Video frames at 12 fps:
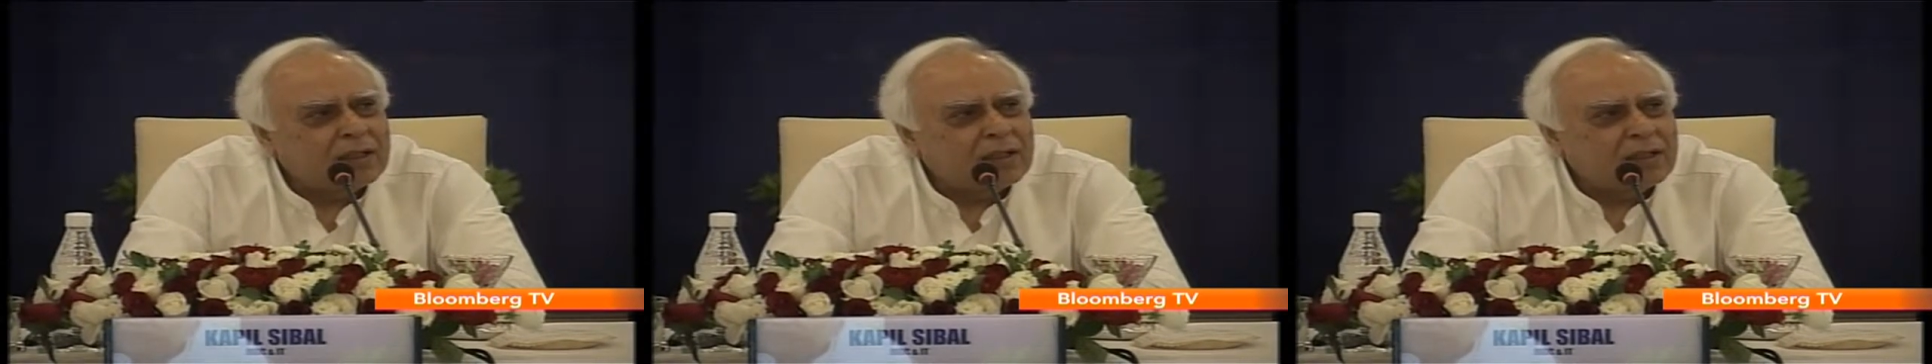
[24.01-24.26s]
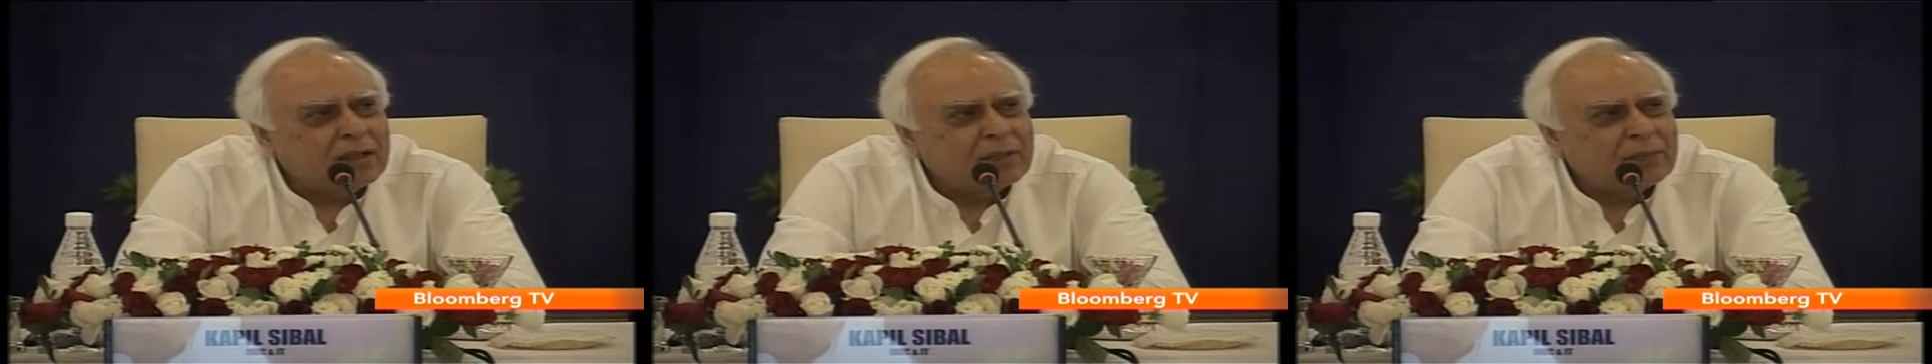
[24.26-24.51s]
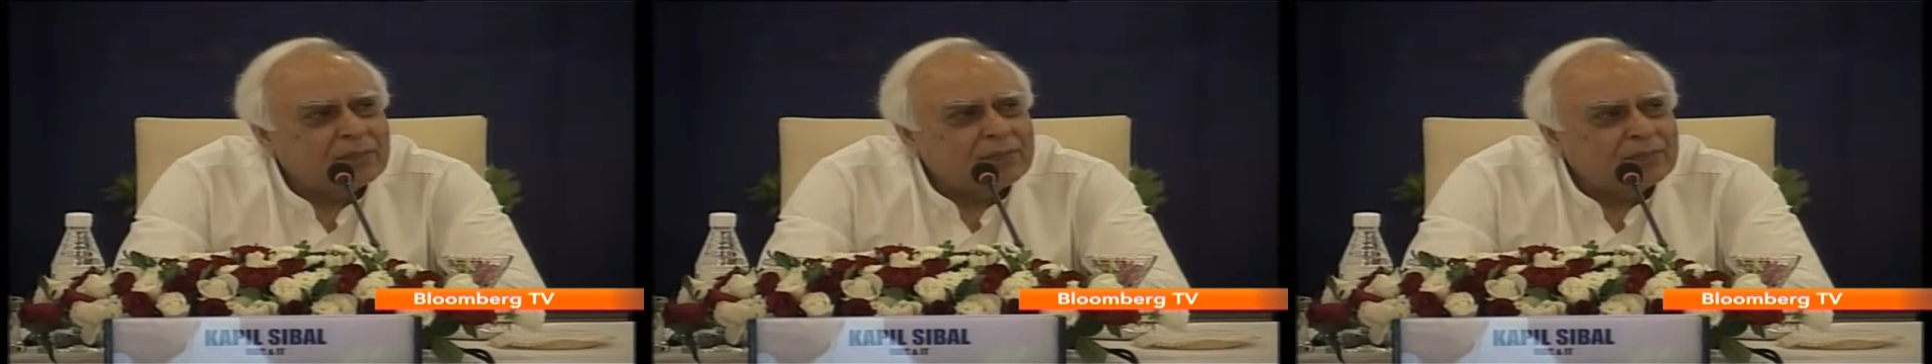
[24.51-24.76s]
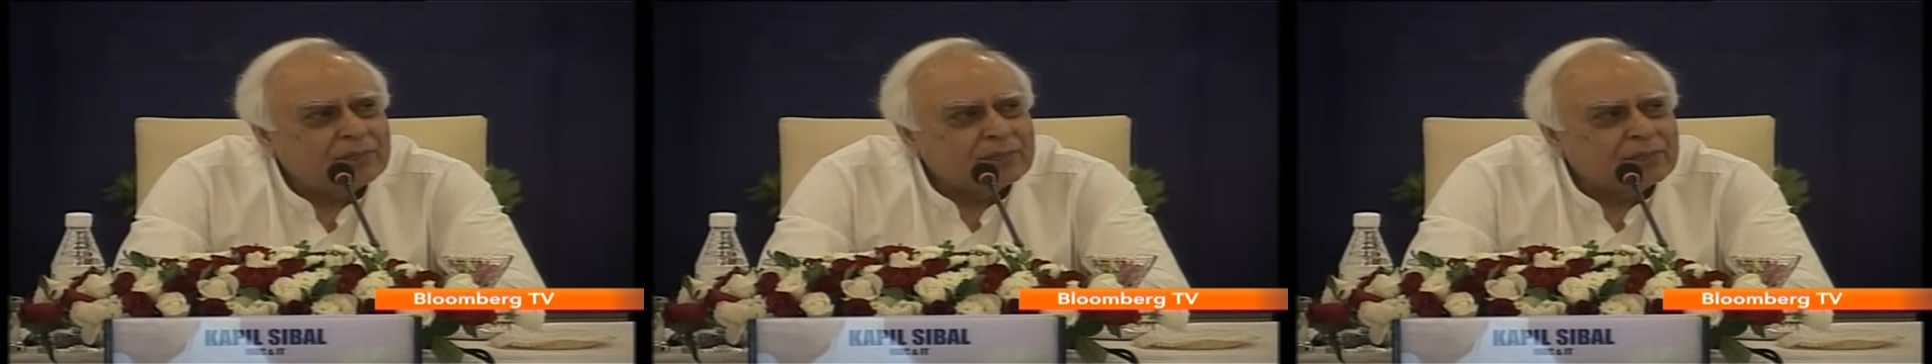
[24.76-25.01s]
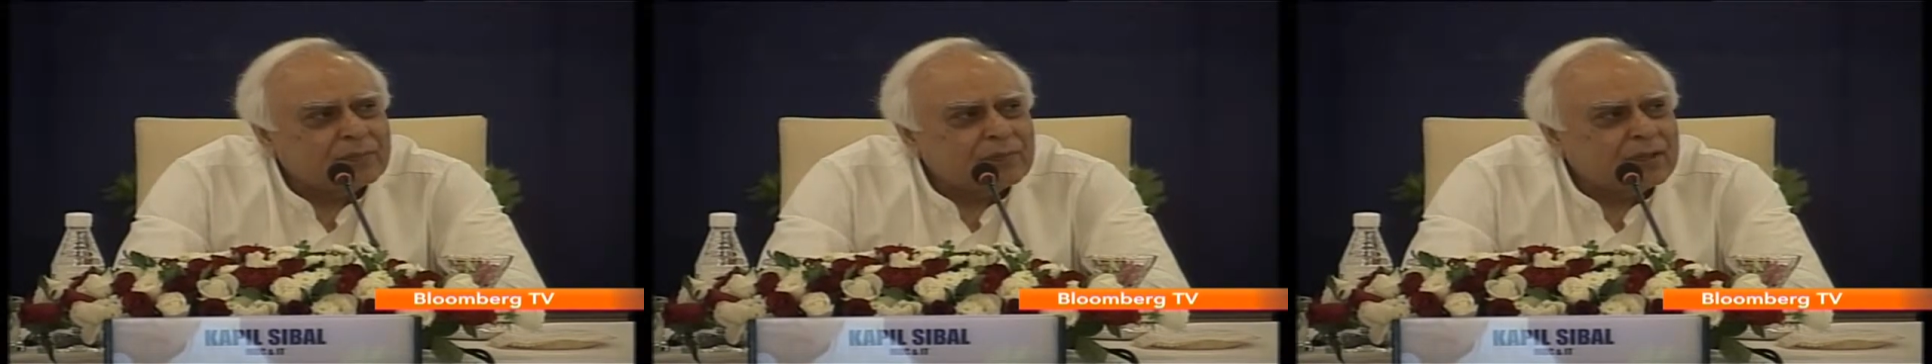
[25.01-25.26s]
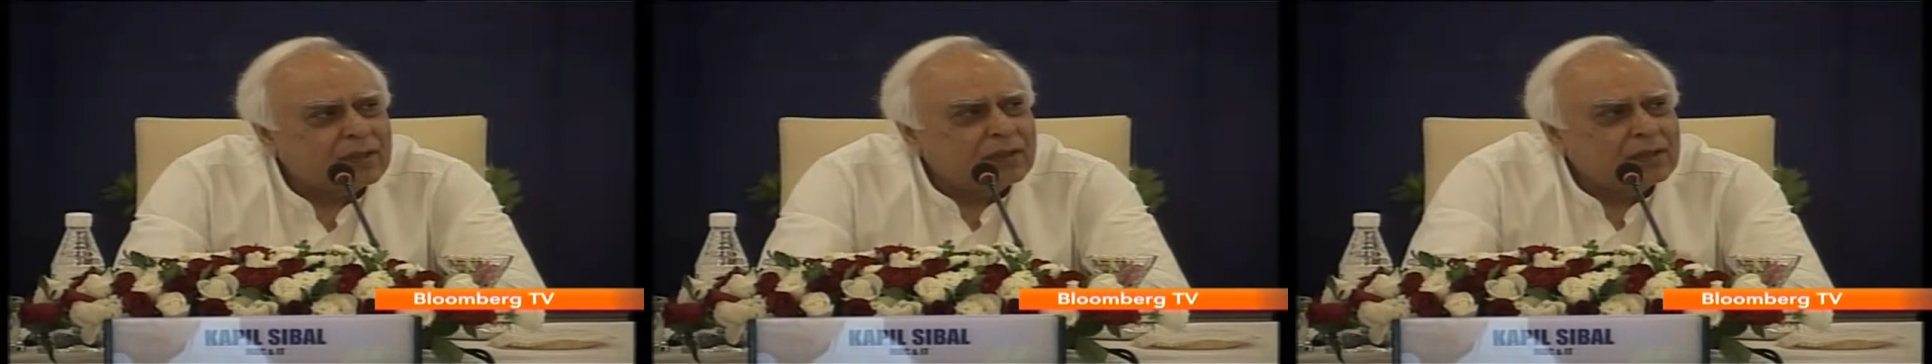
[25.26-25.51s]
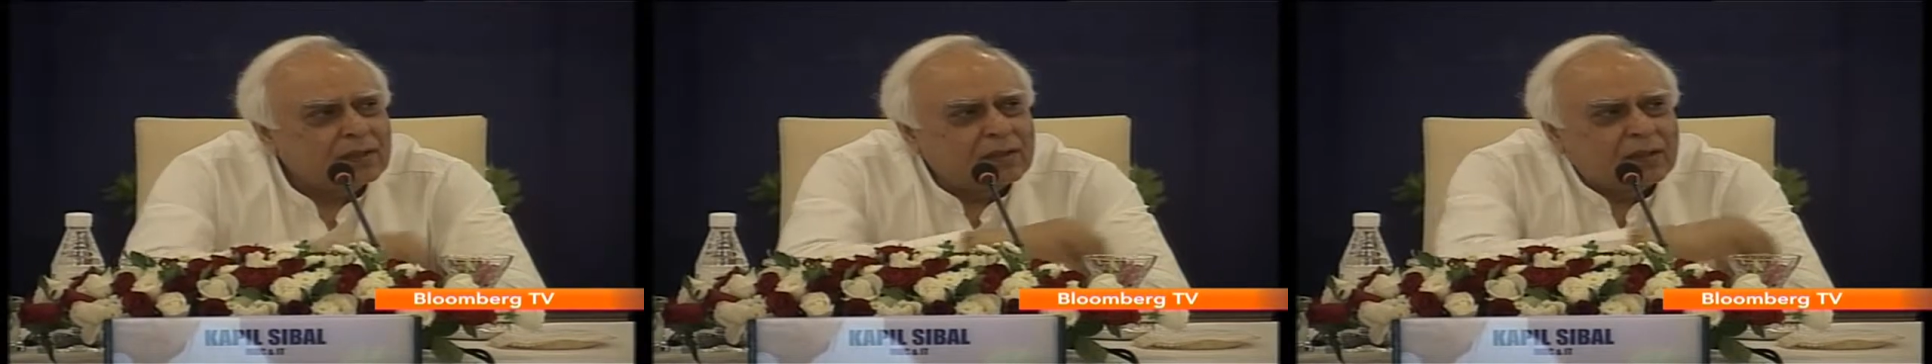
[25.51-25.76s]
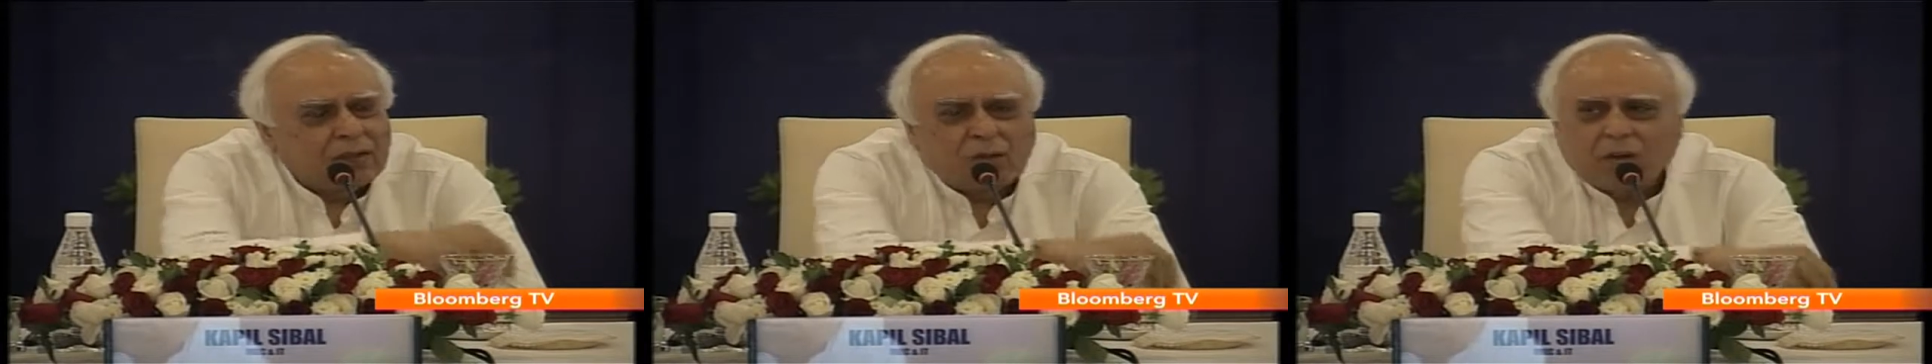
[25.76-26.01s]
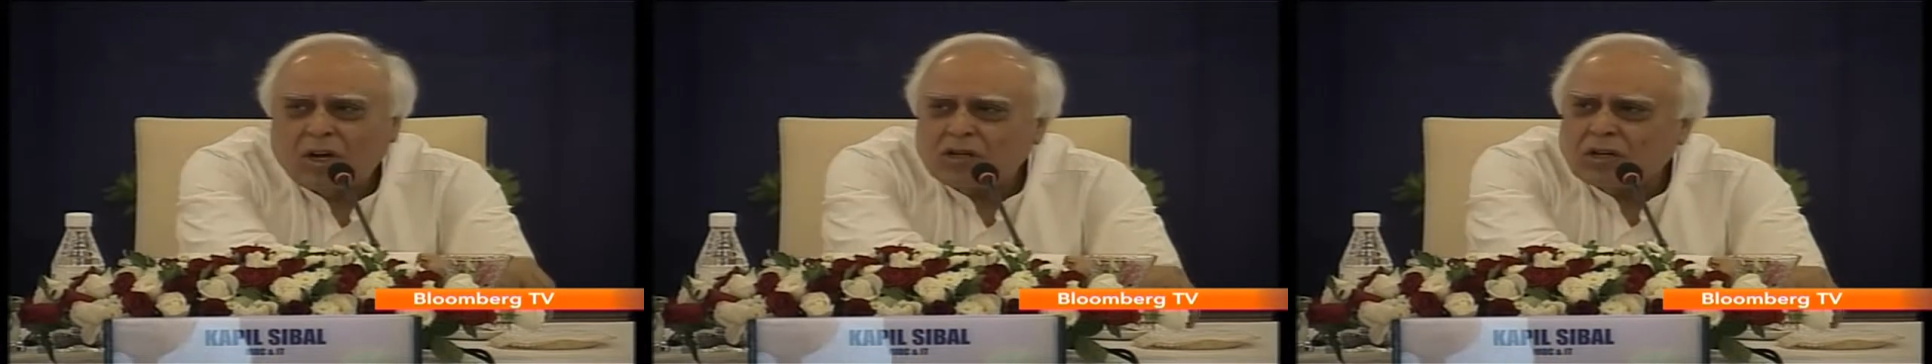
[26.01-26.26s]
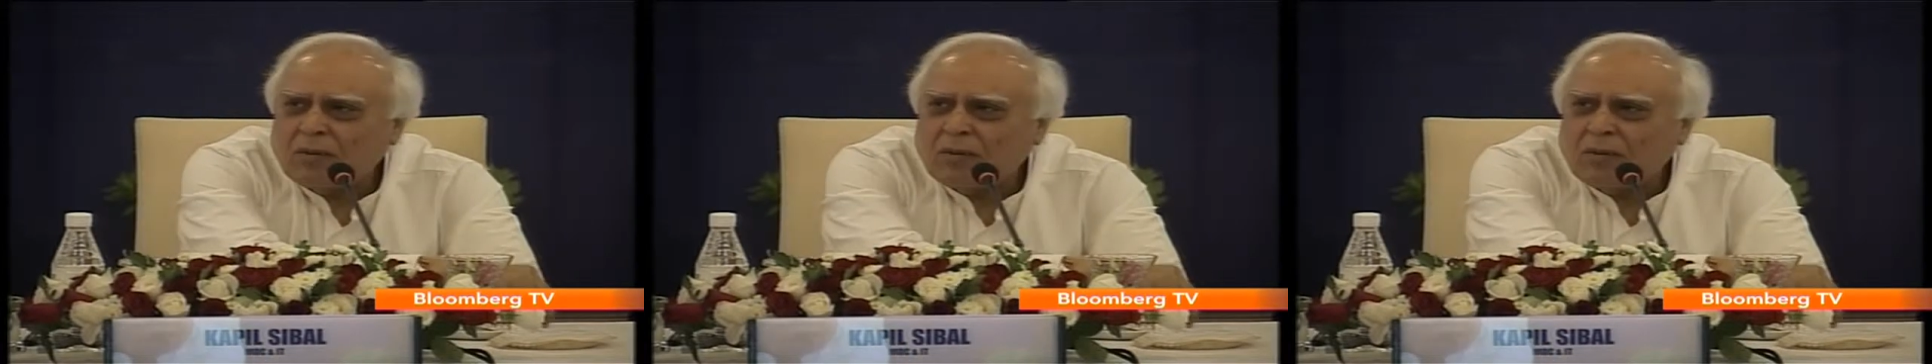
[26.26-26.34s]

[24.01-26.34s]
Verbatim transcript: Um, the rollout